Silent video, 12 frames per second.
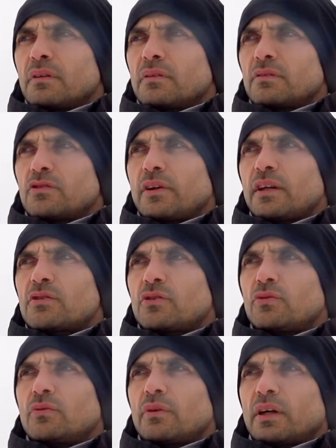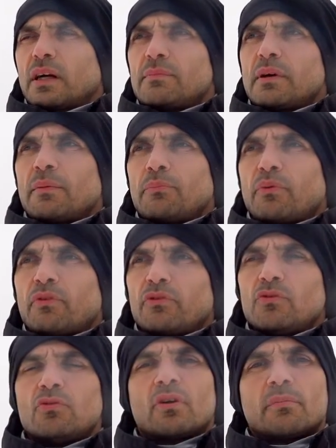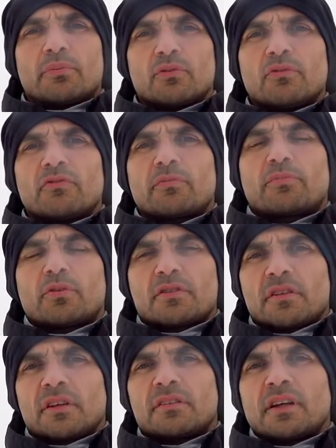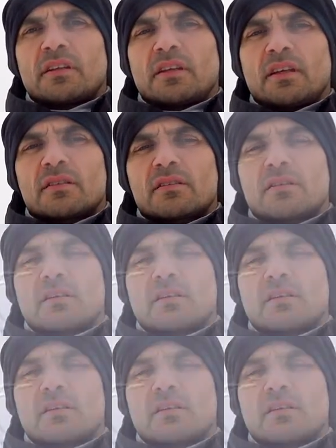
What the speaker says: try to come up with new or improved processing techniques